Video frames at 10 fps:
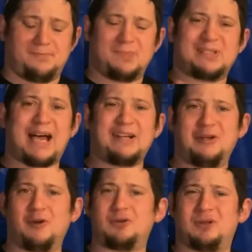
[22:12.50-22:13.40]
Side
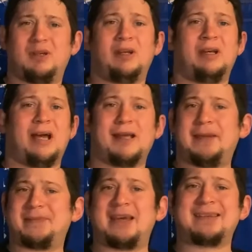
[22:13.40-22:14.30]
note, I
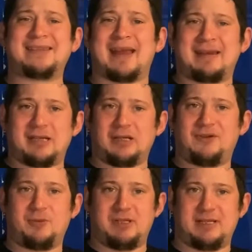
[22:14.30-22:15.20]
keep saying secondary
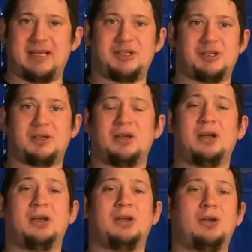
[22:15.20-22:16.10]
fermentation.
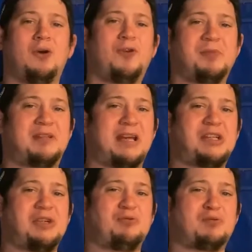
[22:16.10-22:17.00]
No
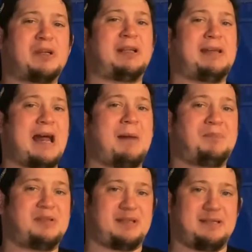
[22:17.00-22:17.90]
fermentation really
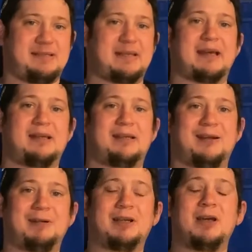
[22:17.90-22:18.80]
happens in
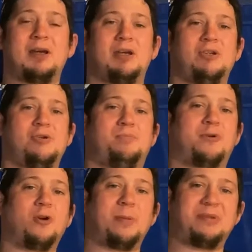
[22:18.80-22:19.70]
secondary. You
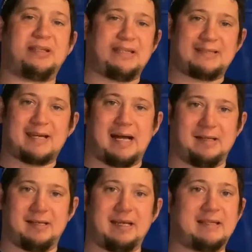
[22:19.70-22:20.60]
broke up the yeast
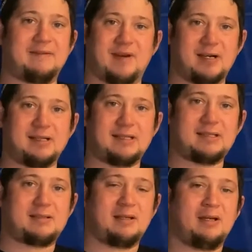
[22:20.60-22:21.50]
colony at the very
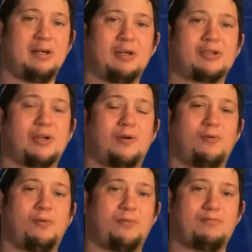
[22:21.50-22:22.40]
least, so